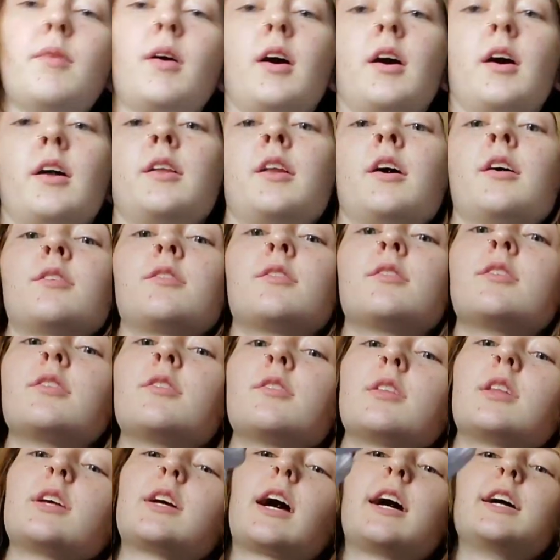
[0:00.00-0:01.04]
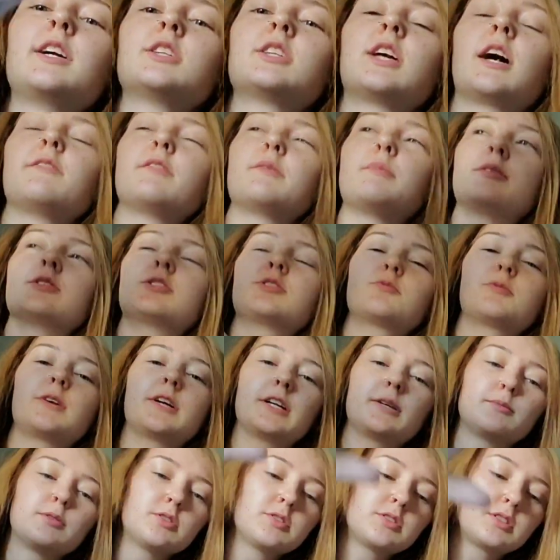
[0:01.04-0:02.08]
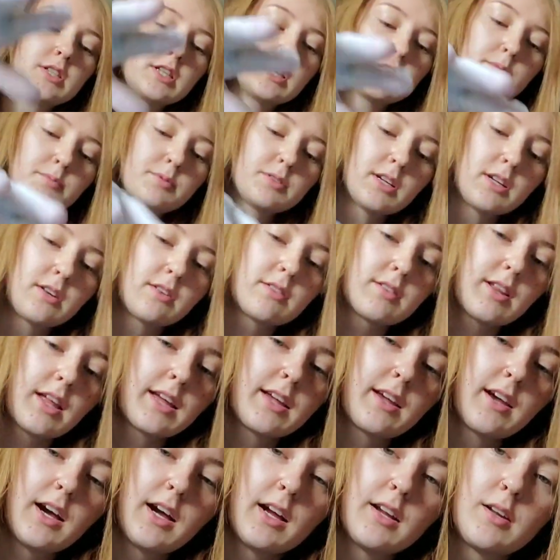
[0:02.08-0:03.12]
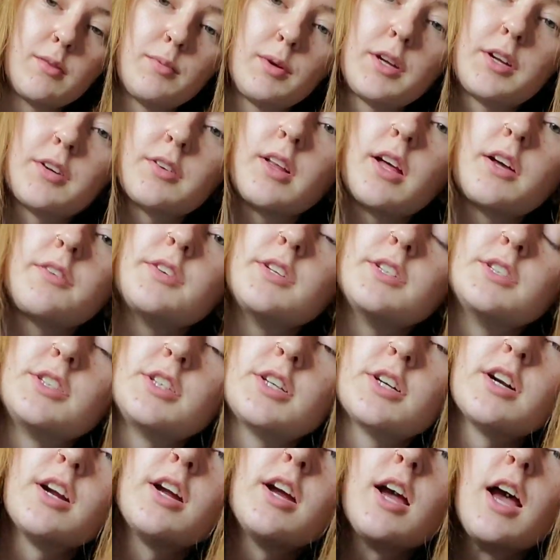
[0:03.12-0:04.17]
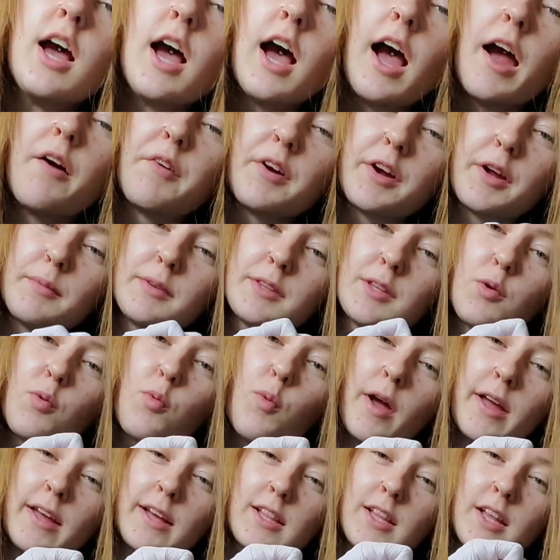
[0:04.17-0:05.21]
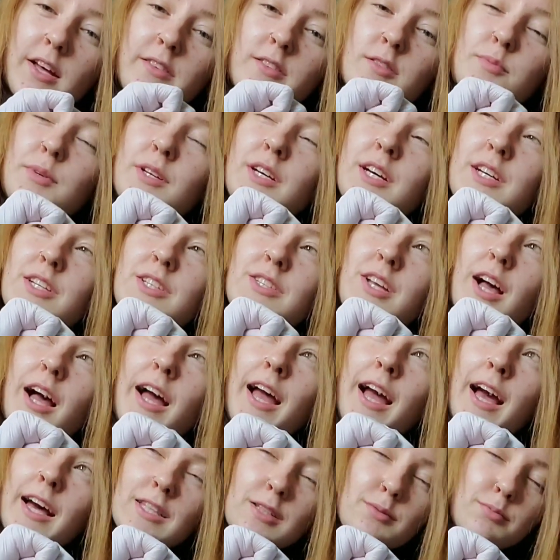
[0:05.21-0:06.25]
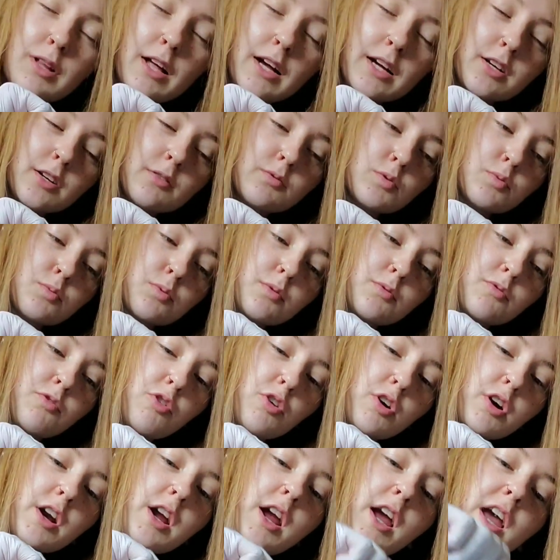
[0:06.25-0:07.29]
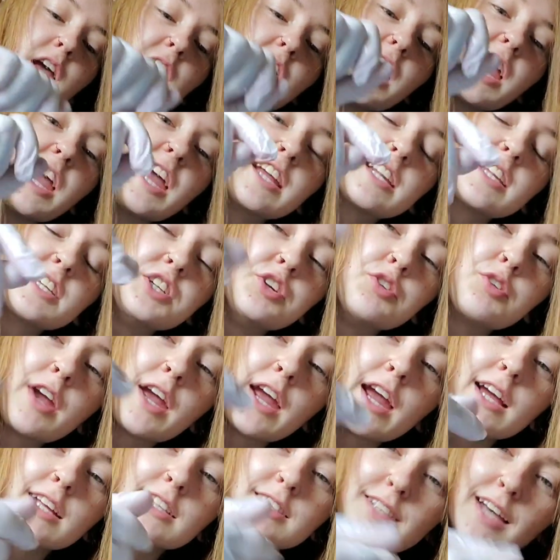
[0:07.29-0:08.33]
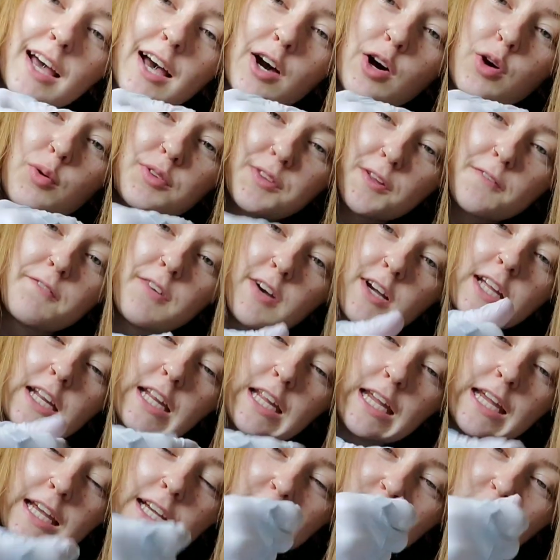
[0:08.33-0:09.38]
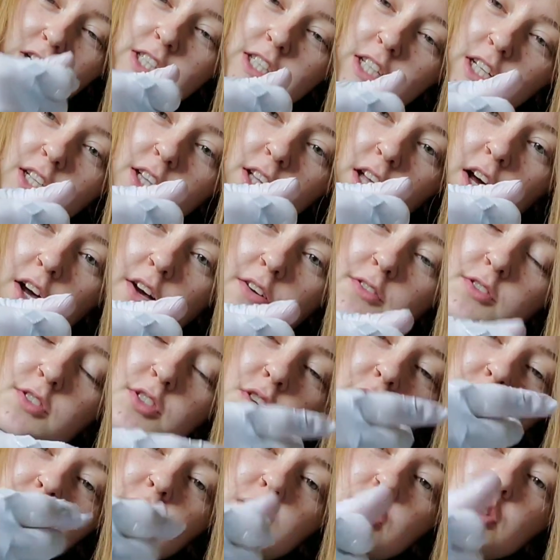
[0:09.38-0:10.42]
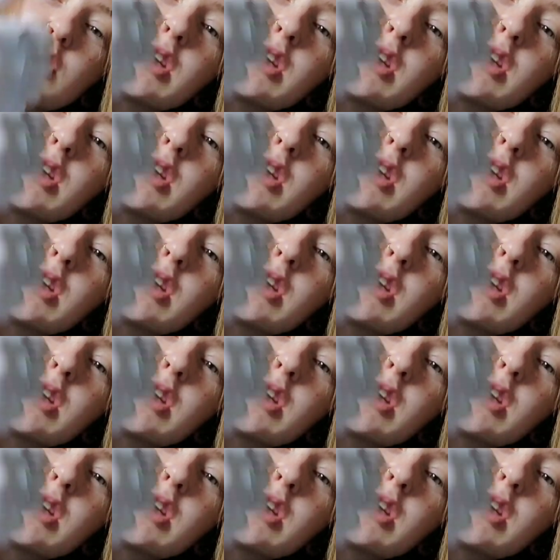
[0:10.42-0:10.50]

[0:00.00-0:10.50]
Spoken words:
Another little thing. I just have a bunch of random little tips that are like trying to make your life easier. I recommend the white gloves because I had the black gloves before. And you can't tell when the fucking ink is on the gloves. So then you